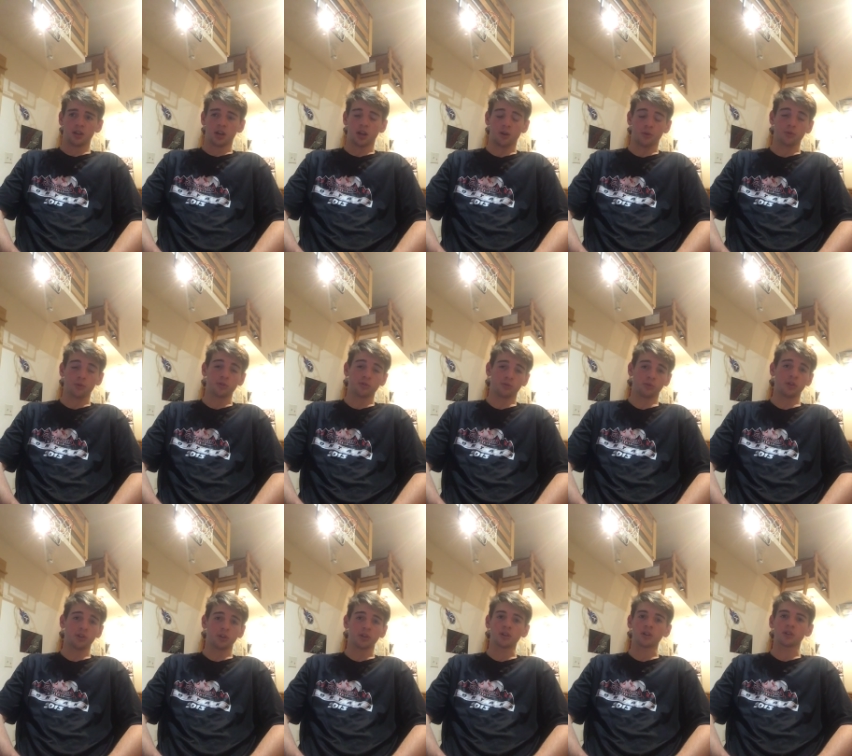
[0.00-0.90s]
And it was
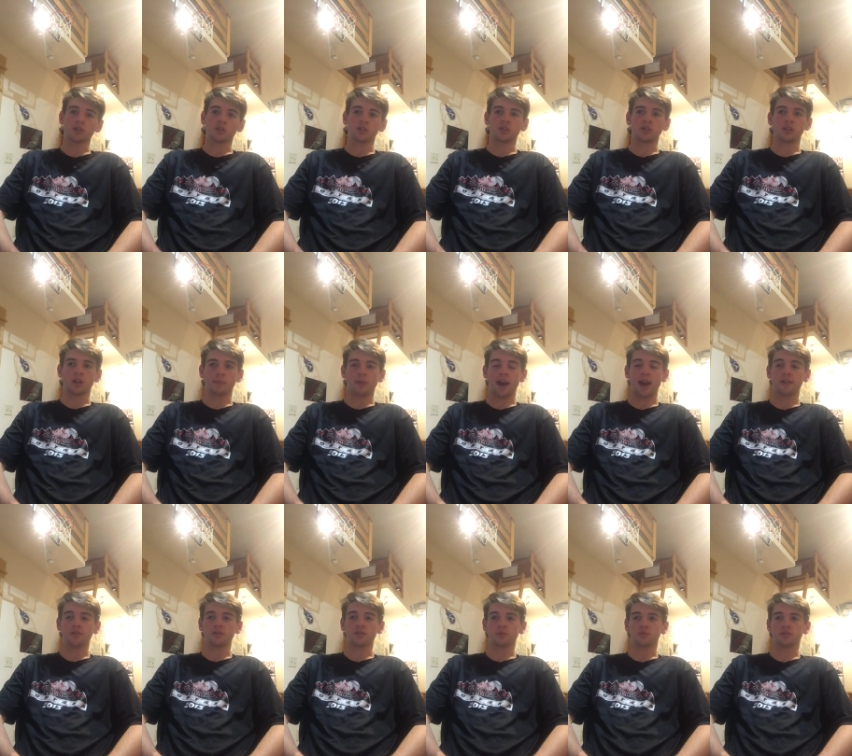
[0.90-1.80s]
really good to see them
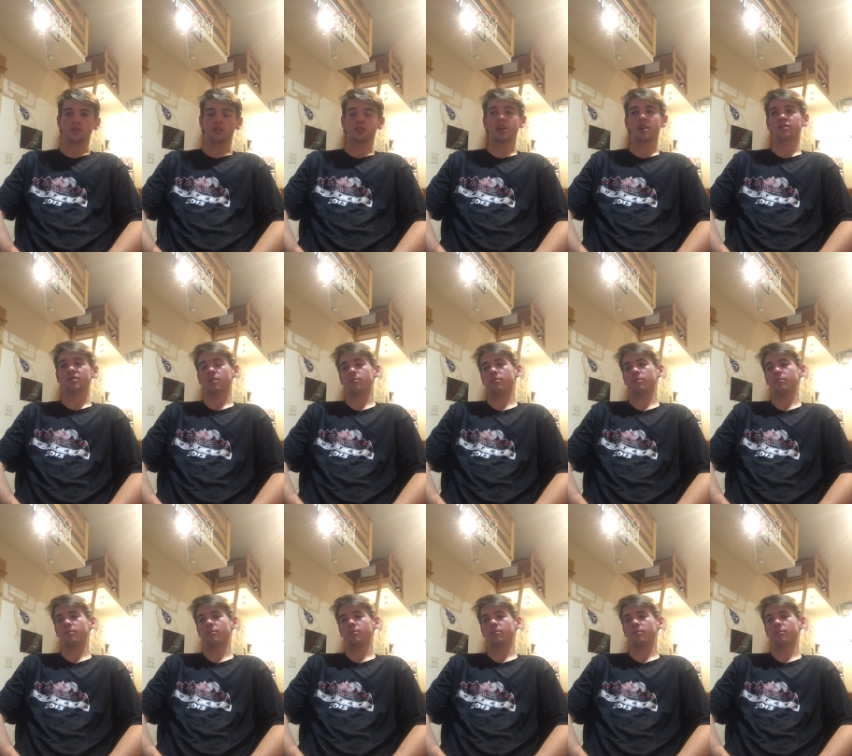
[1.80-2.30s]
have some success.